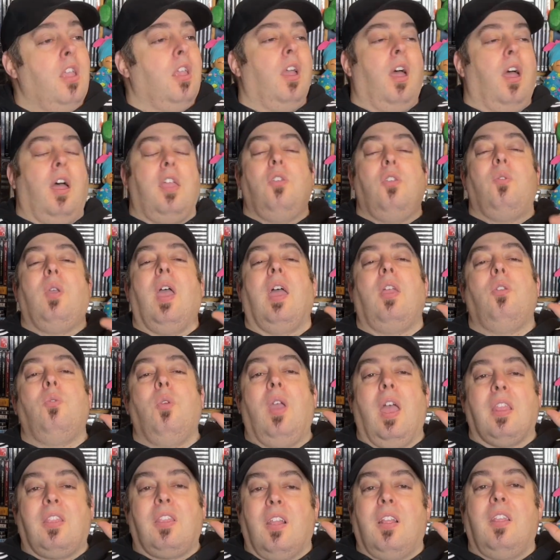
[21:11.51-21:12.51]
Uh, you get you
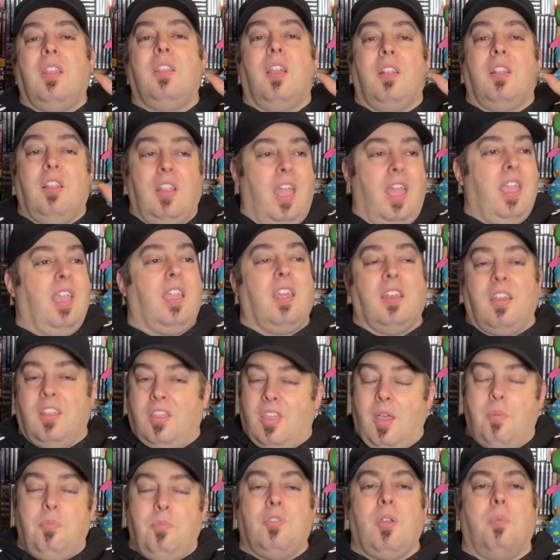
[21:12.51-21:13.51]
get the the like and the
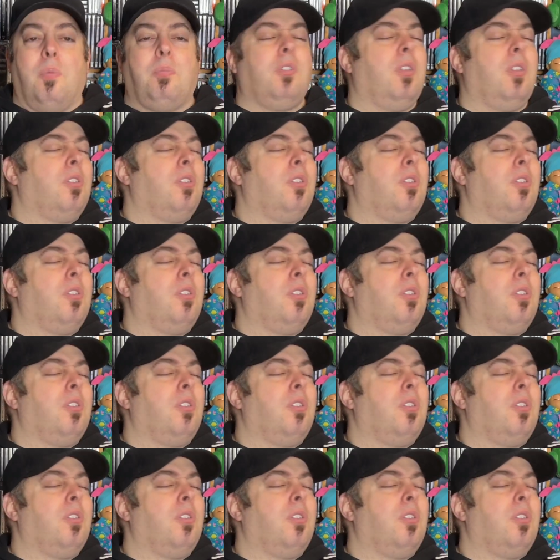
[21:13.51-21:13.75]
thumbs up.